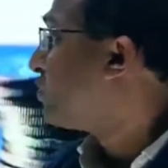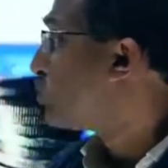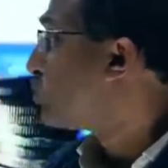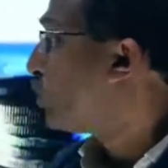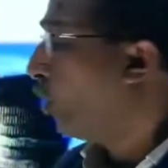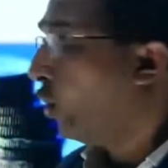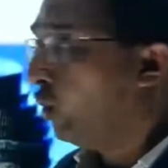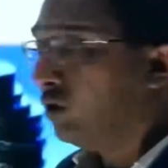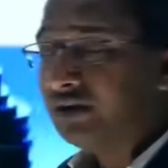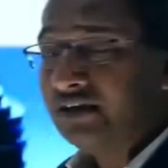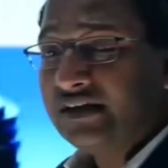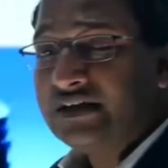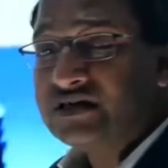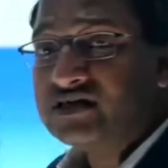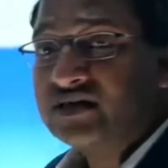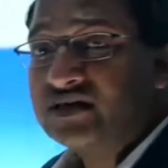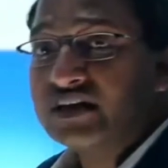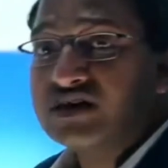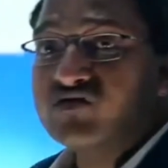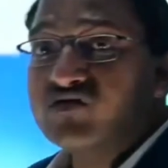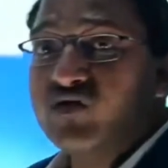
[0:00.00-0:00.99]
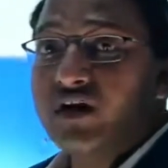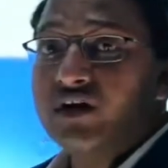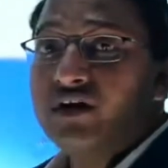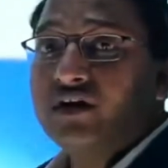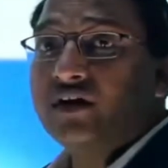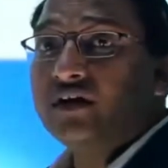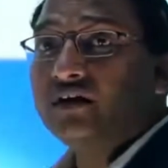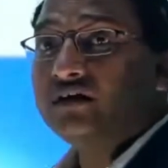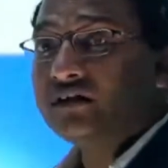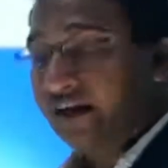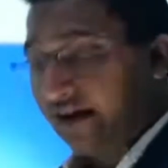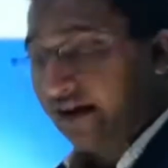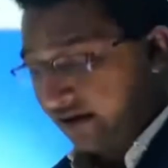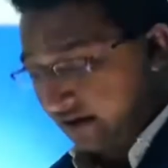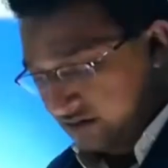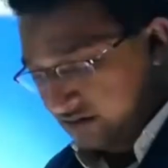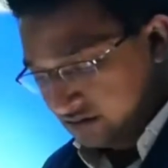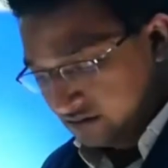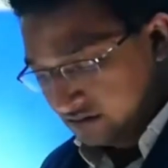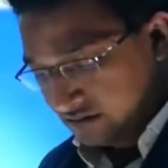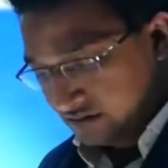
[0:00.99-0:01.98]
So all these things were
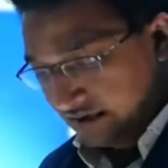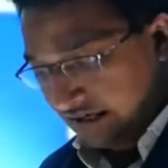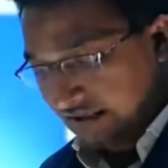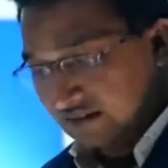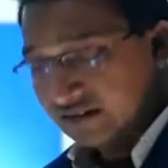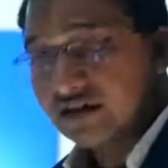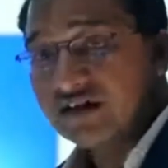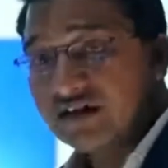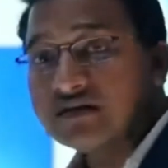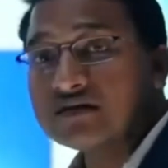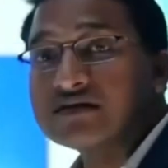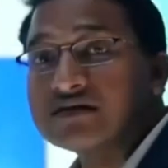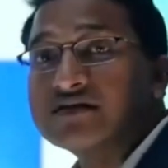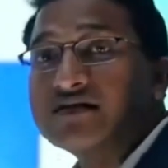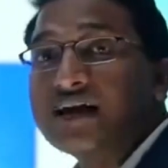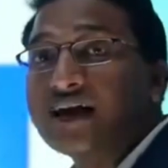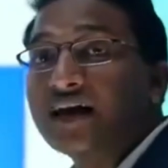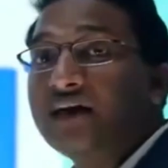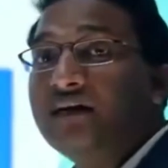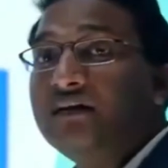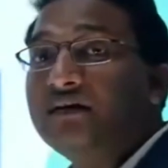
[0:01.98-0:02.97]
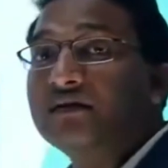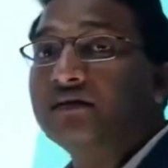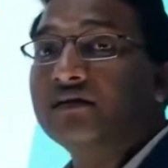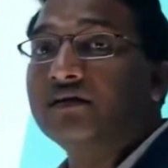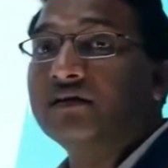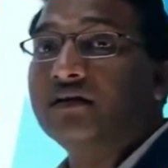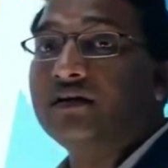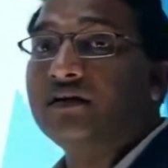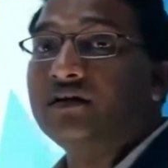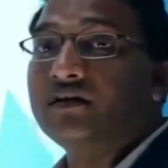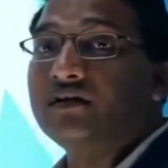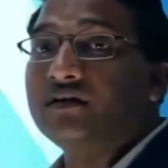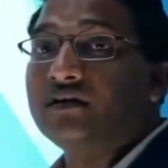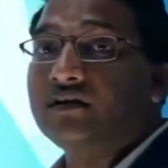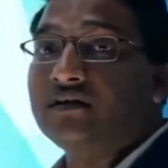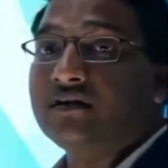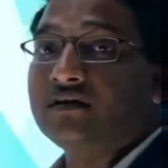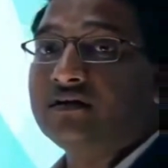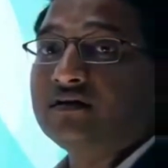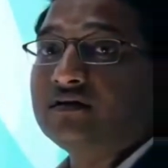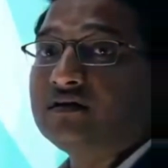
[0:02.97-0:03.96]
there in the second
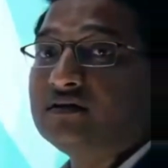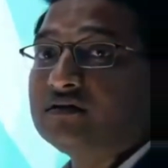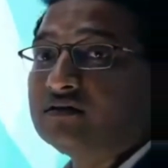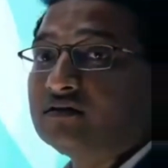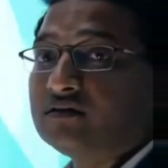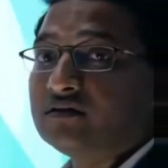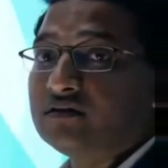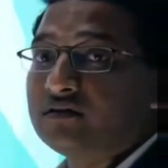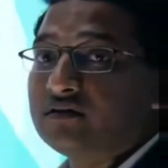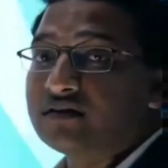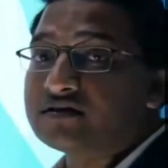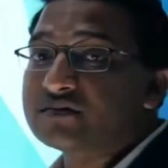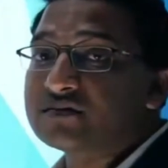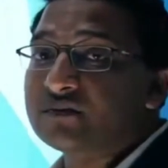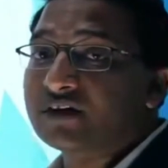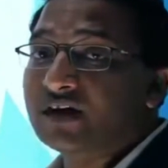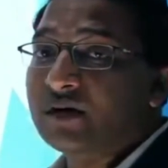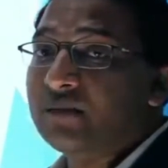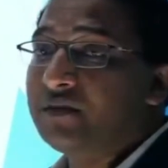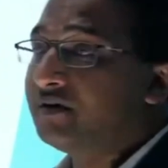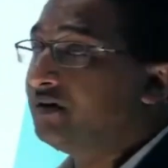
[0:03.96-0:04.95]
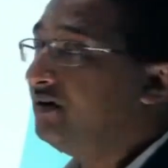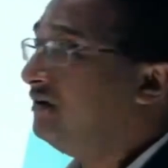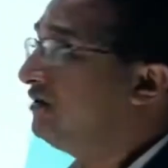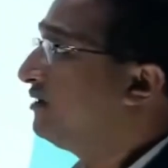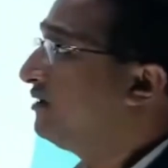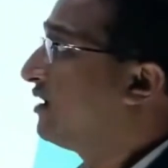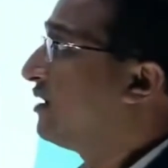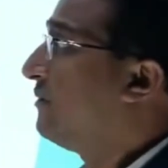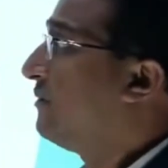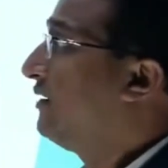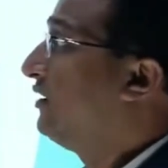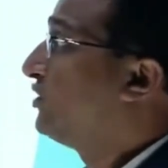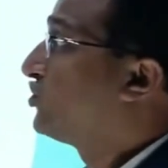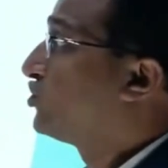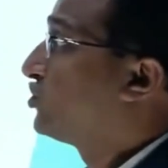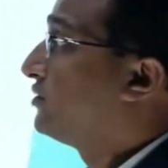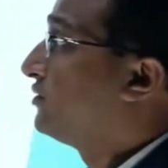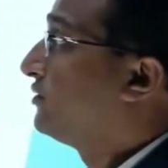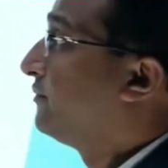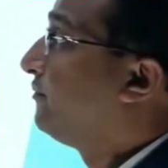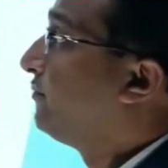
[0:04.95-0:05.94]
Narasimhan committee
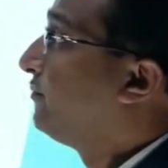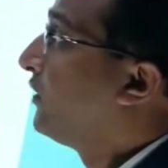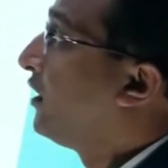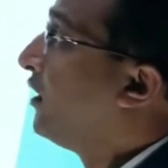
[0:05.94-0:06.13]
recommendation.